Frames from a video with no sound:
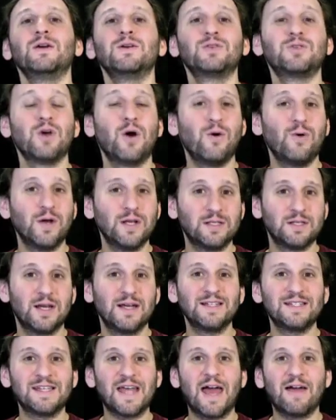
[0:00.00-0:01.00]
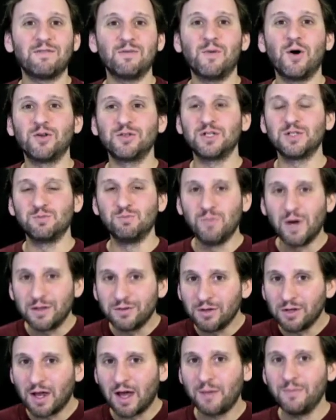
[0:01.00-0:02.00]
So it's nice to have them all just
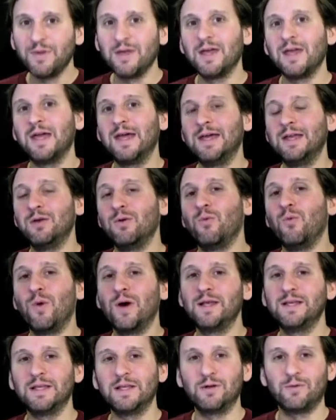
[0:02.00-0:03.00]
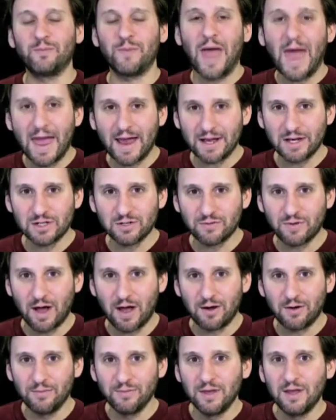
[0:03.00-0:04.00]
bundled up in one little package
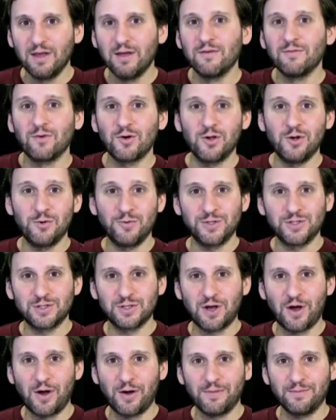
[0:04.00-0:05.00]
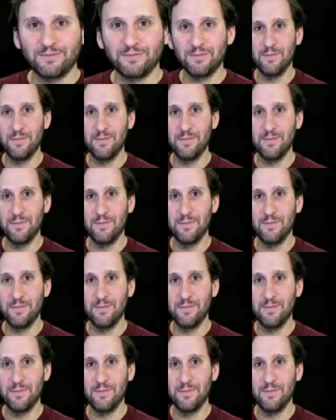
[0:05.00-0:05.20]
file for you to install.